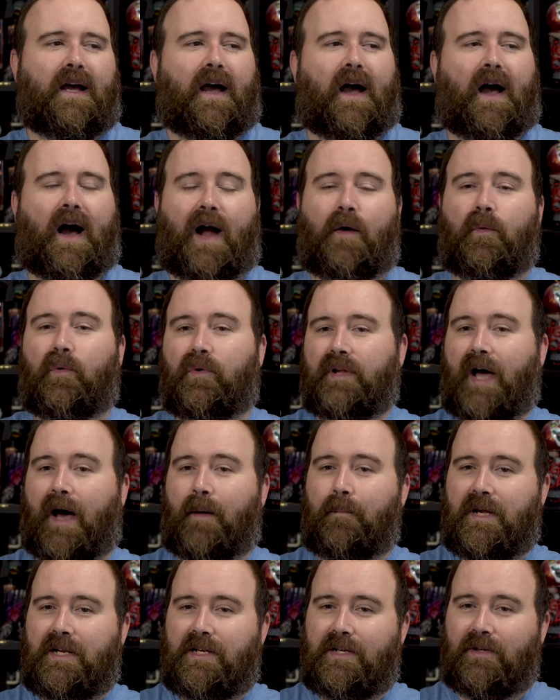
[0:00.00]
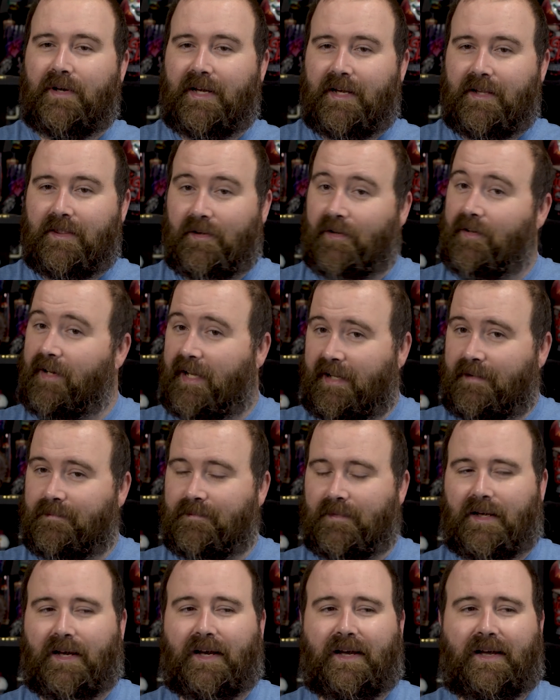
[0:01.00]
I will not be doing 30.
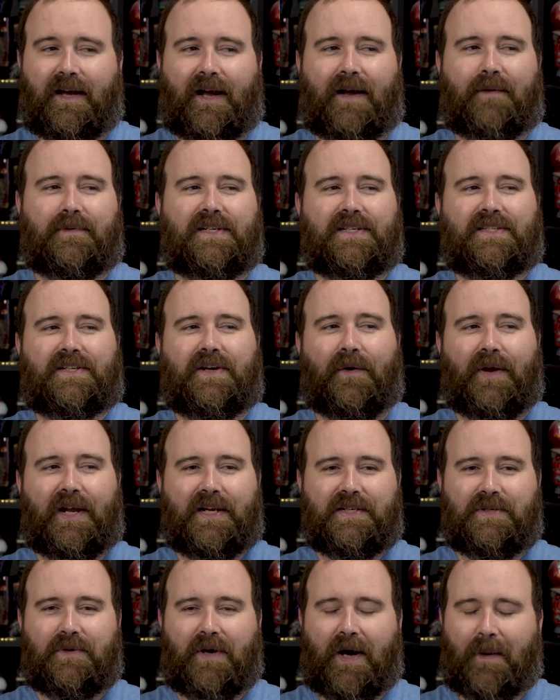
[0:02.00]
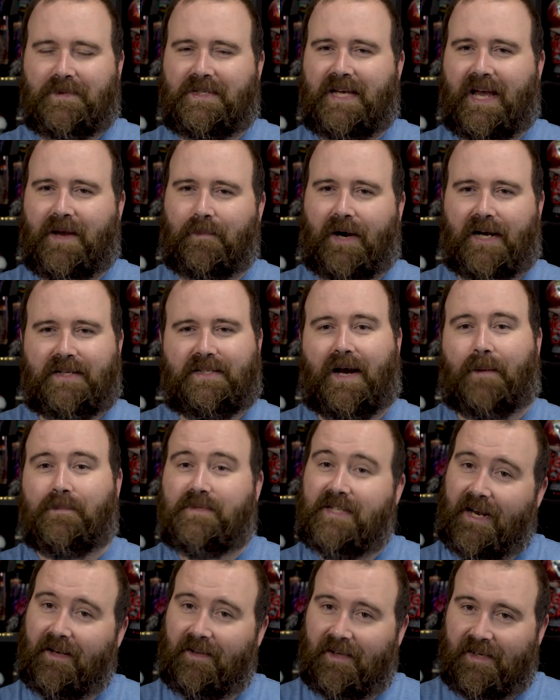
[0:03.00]
I'm just going to update my
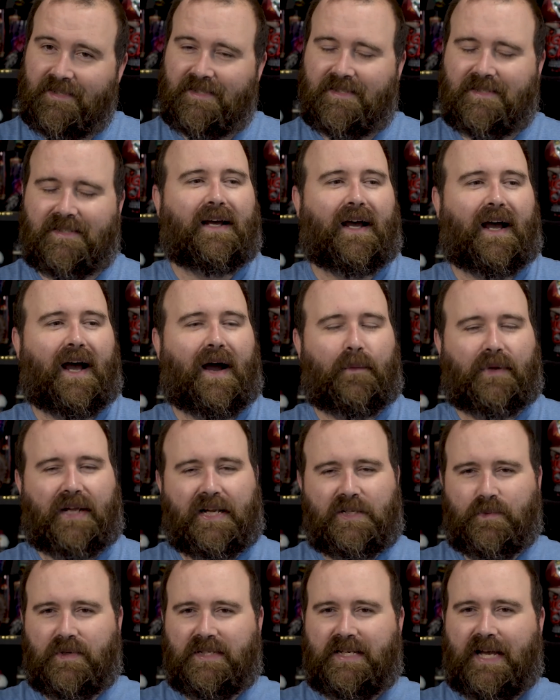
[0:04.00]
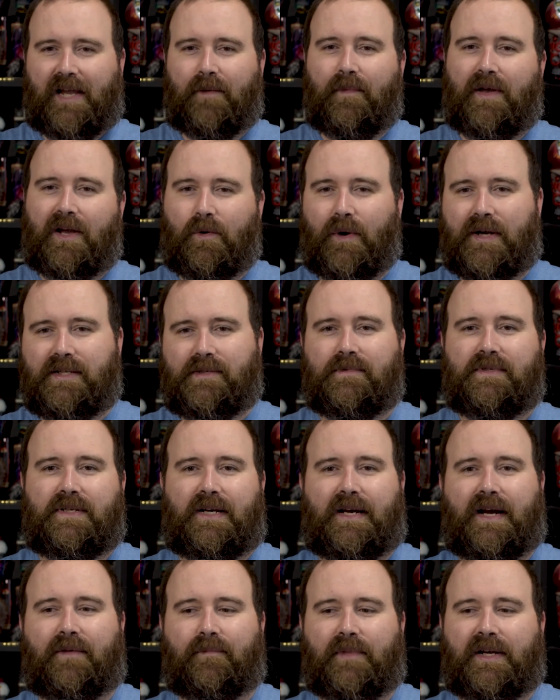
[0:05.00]
top 10 list, but that's been taking me quite some
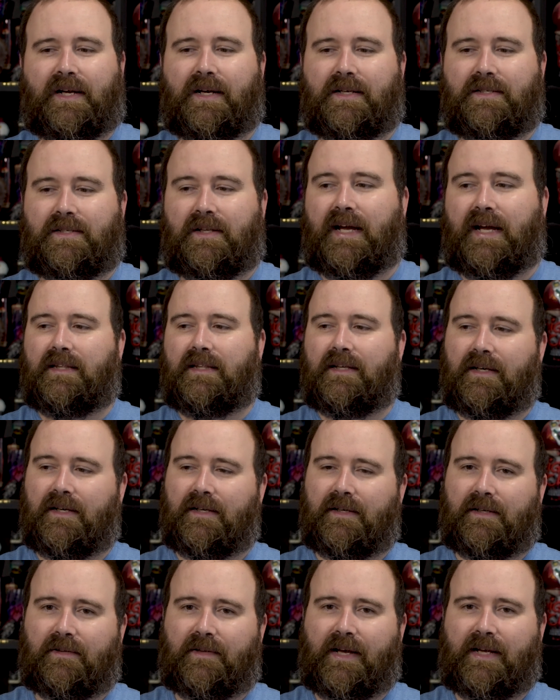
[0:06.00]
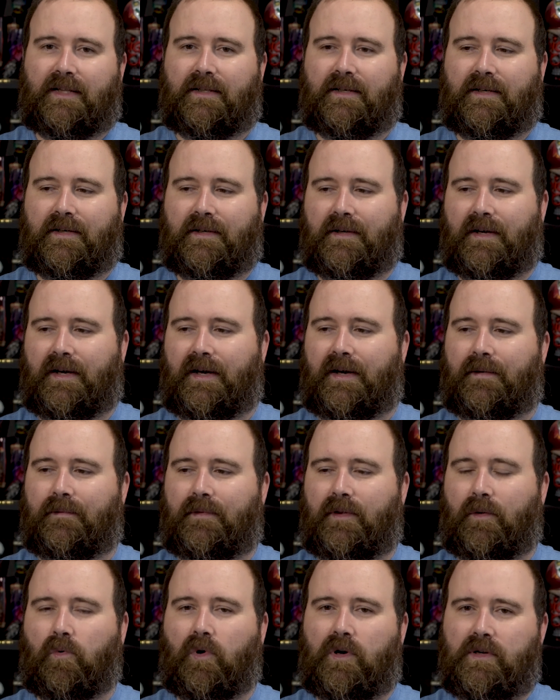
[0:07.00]
time because the
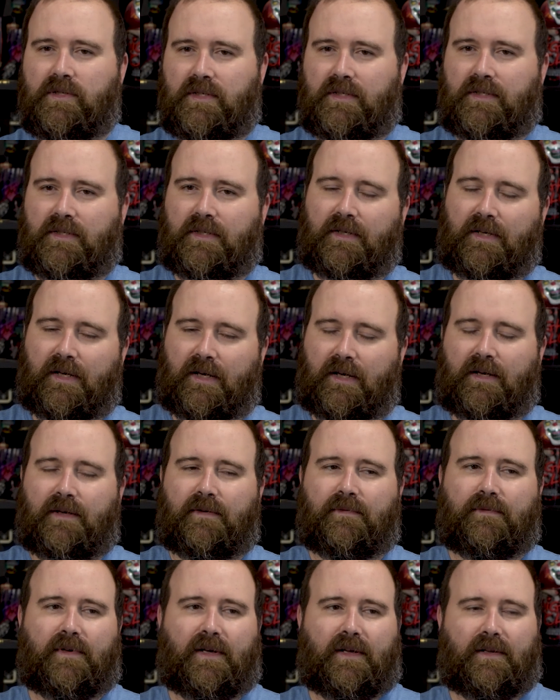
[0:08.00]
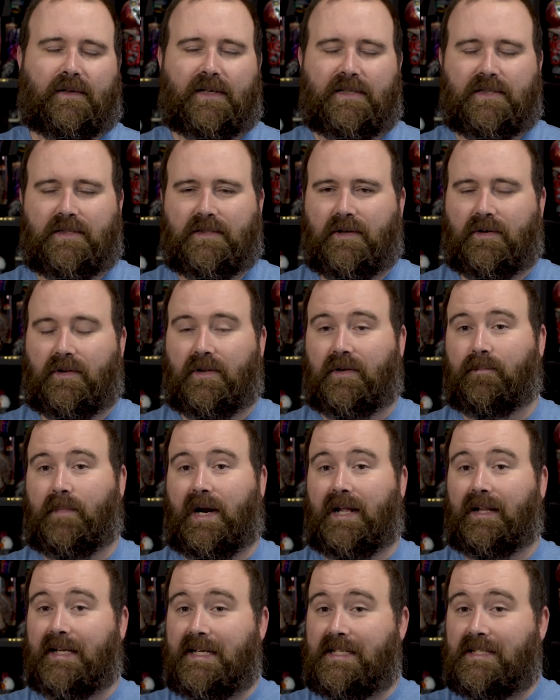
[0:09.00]
worst list or
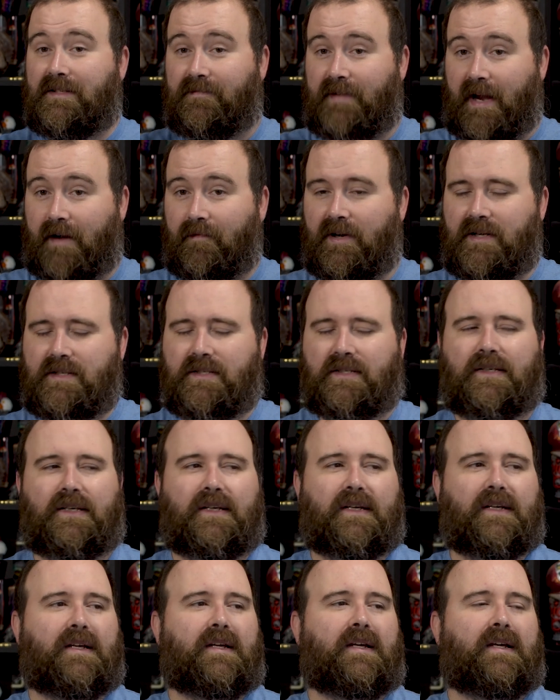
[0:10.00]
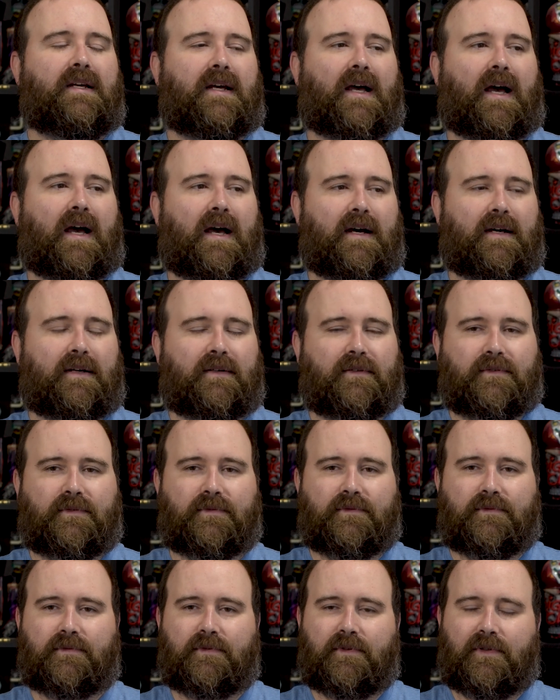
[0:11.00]
my least favorite
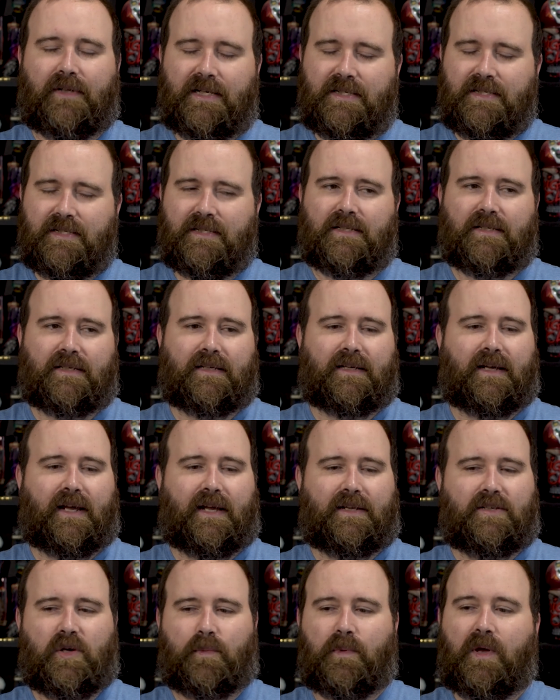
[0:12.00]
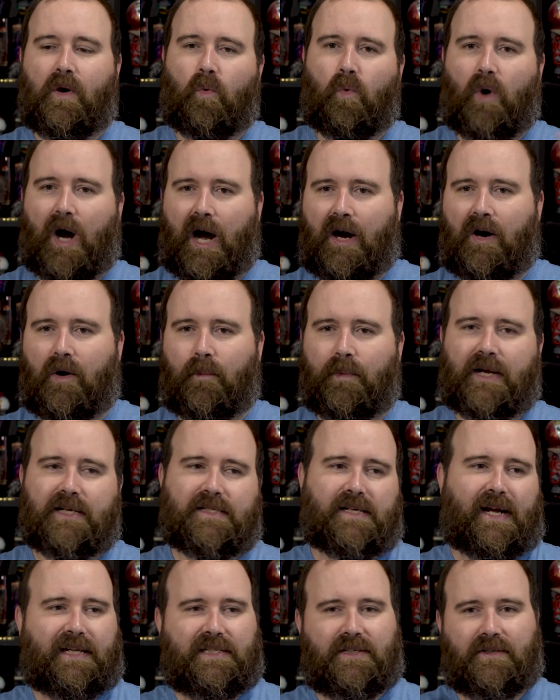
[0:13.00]
list, it took me a while
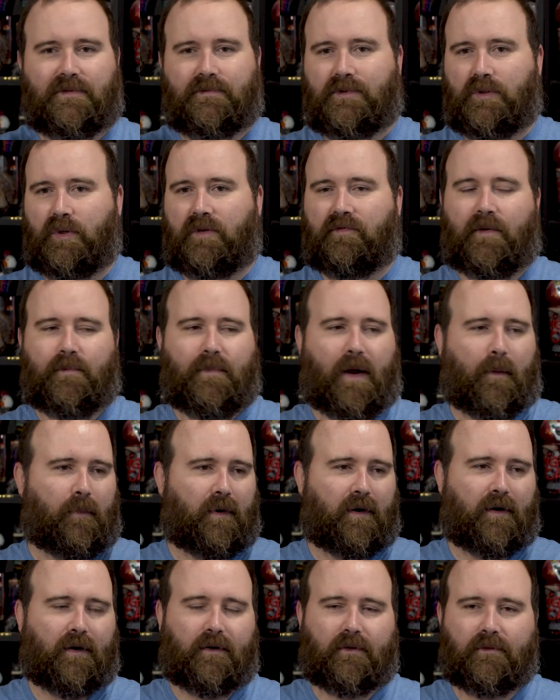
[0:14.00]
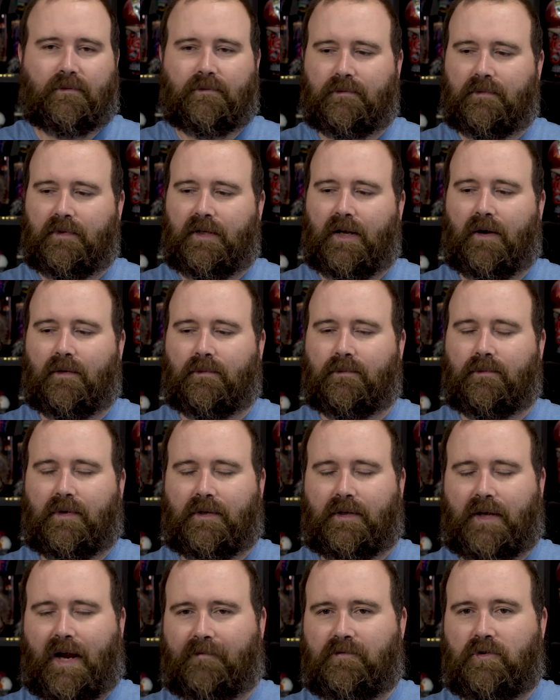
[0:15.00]
because I had to sort of remember, you know,
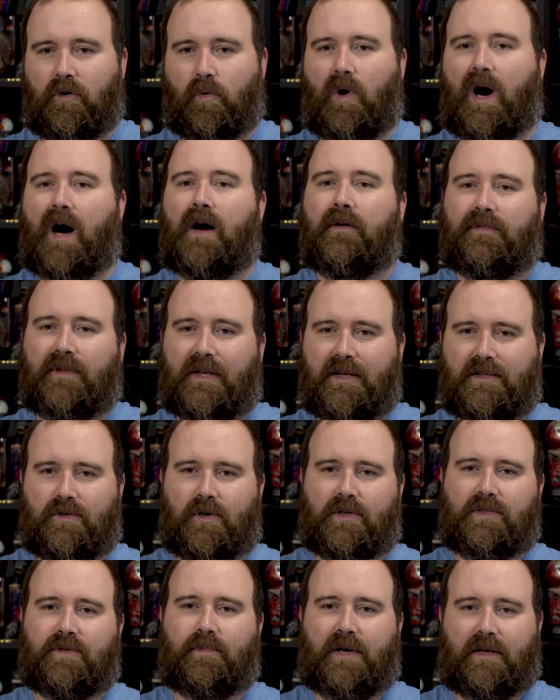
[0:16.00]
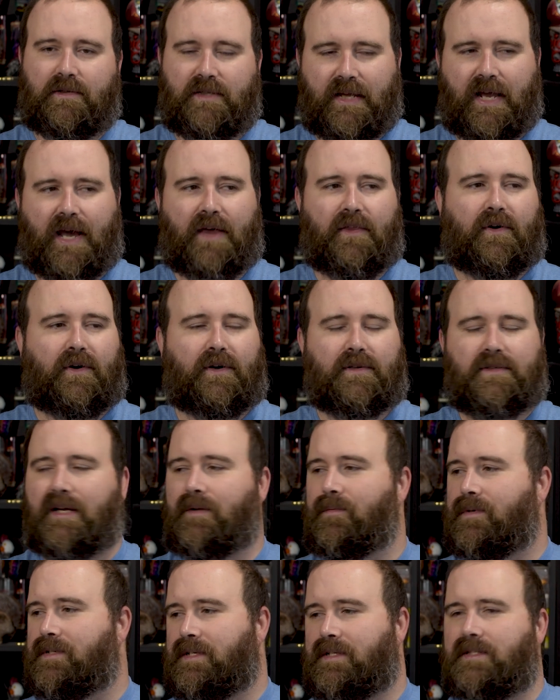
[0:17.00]
after a while things start to meld together. It's
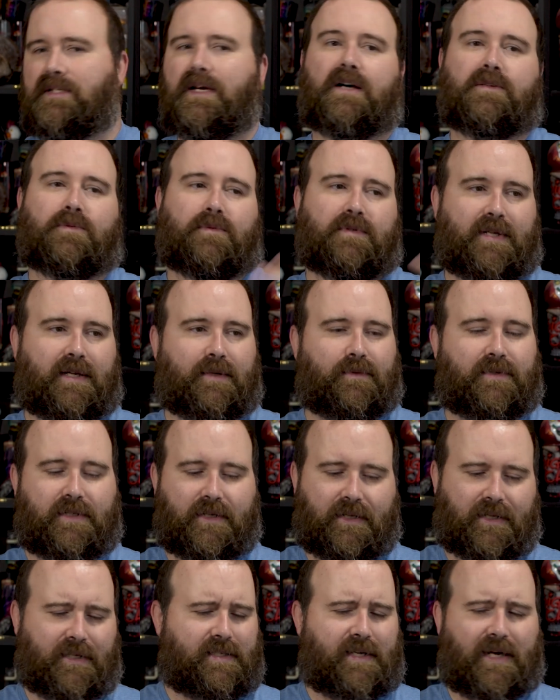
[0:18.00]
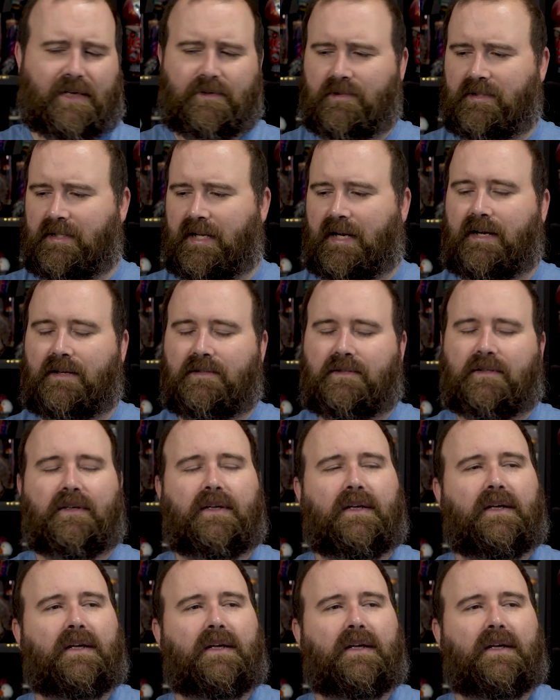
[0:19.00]
like, was this house, was in this house, was that house?